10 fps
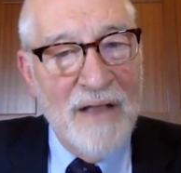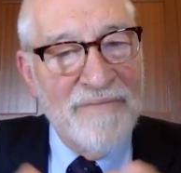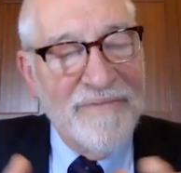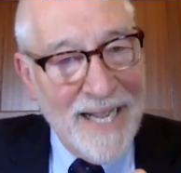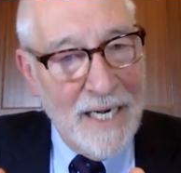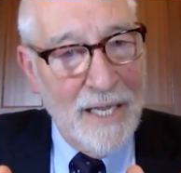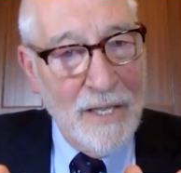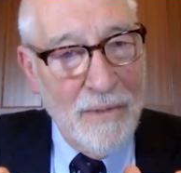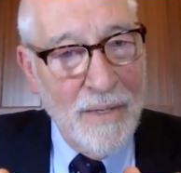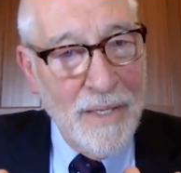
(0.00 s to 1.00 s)
And
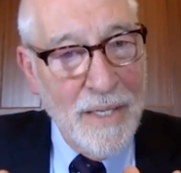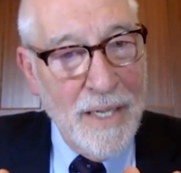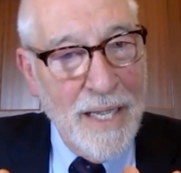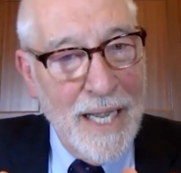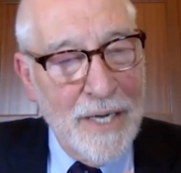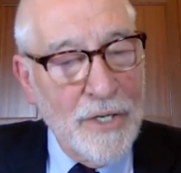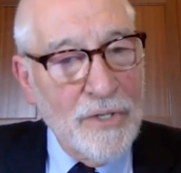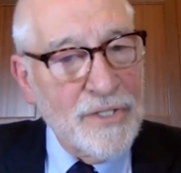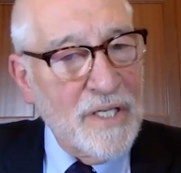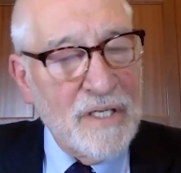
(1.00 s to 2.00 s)
finally, and
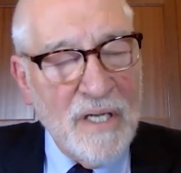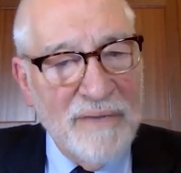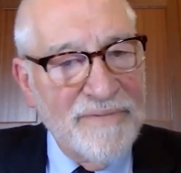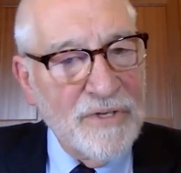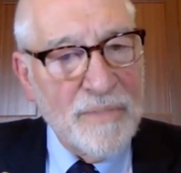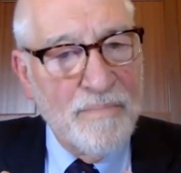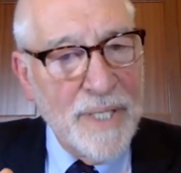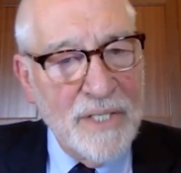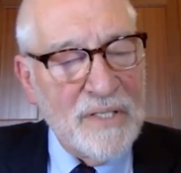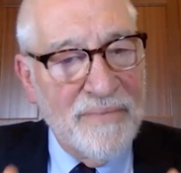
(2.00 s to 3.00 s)
here's the toughest
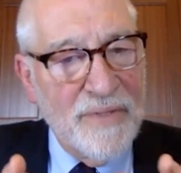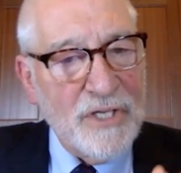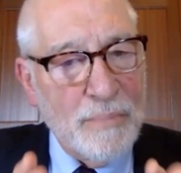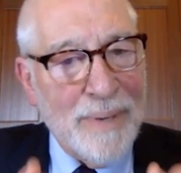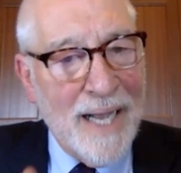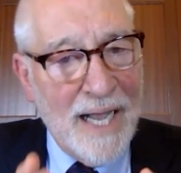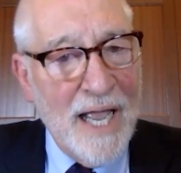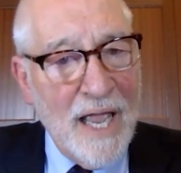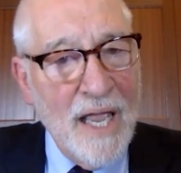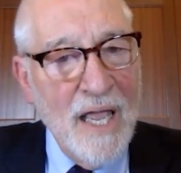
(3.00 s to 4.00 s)
piece of this
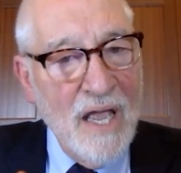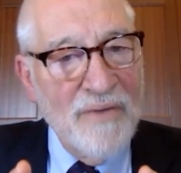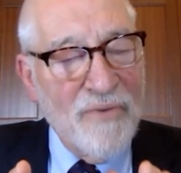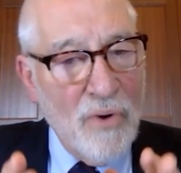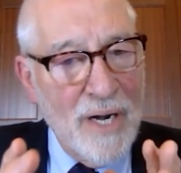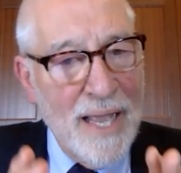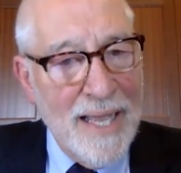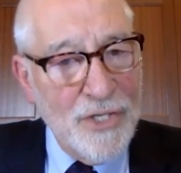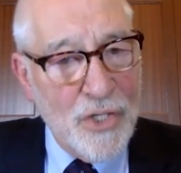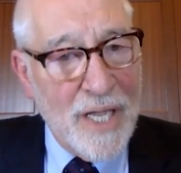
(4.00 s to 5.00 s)
pie for an
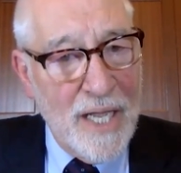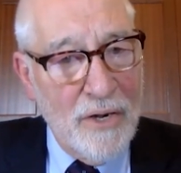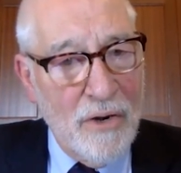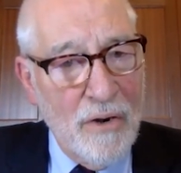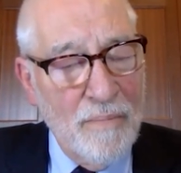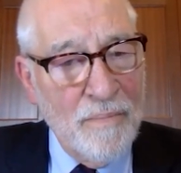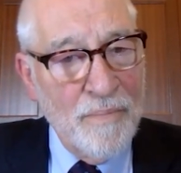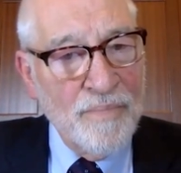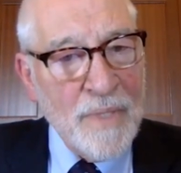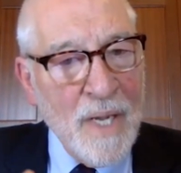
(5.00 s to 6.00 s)
educator.
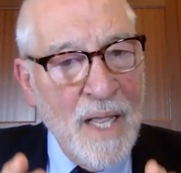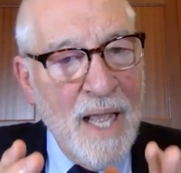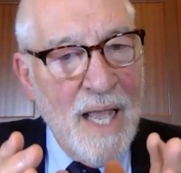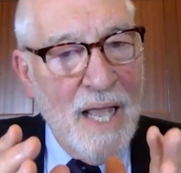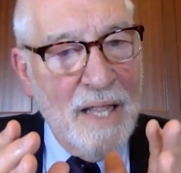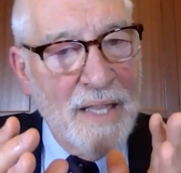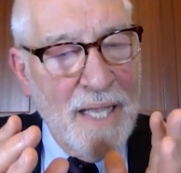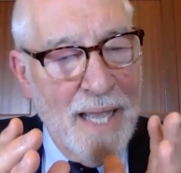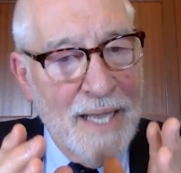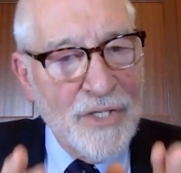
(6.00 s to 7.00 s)

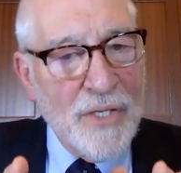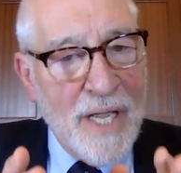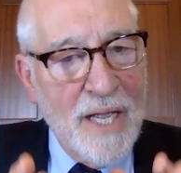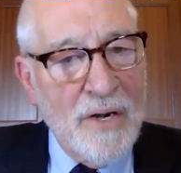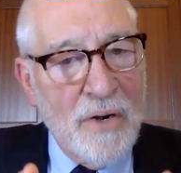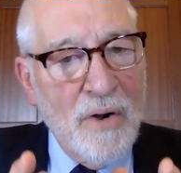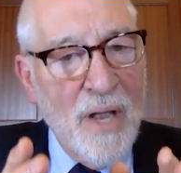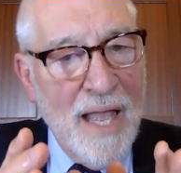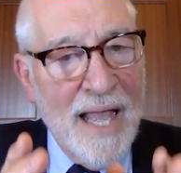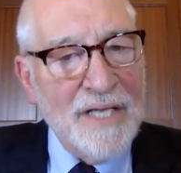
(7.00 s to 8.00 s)
The
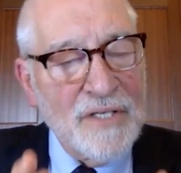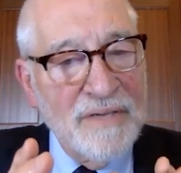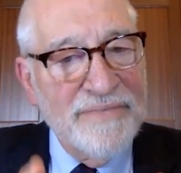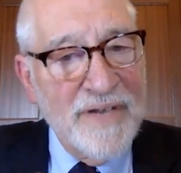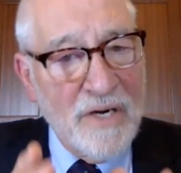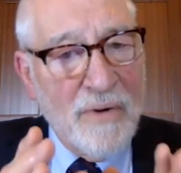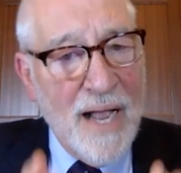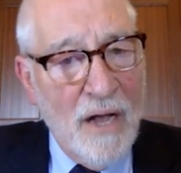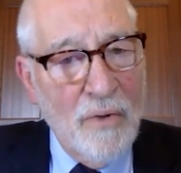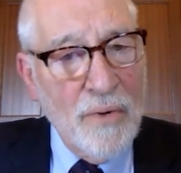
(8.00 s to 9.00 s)
educator has to
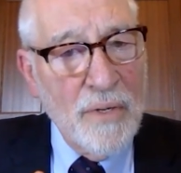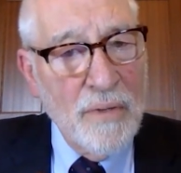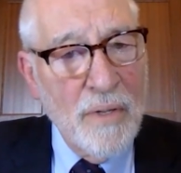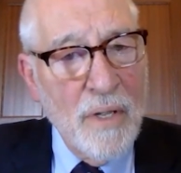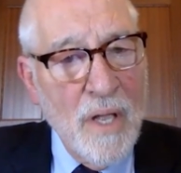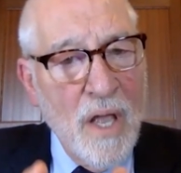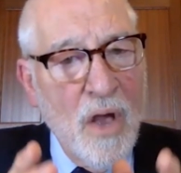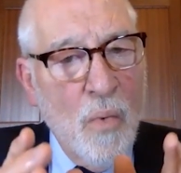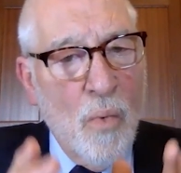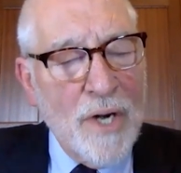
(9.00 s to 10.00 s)
figure out,
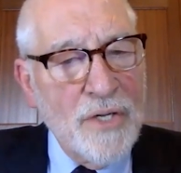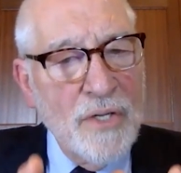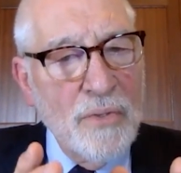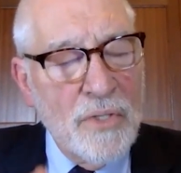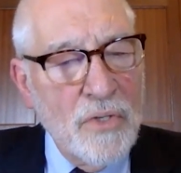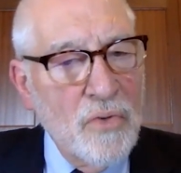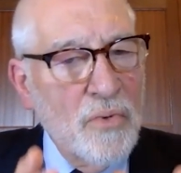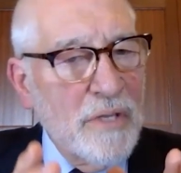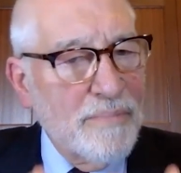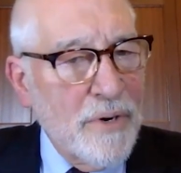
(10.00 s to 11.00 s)
what do you do
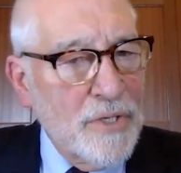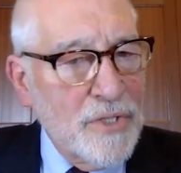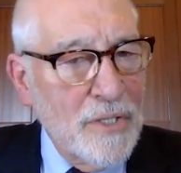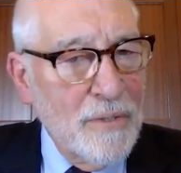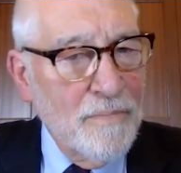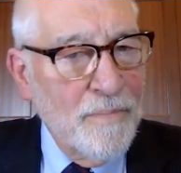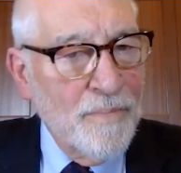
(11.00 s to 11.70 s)
with the person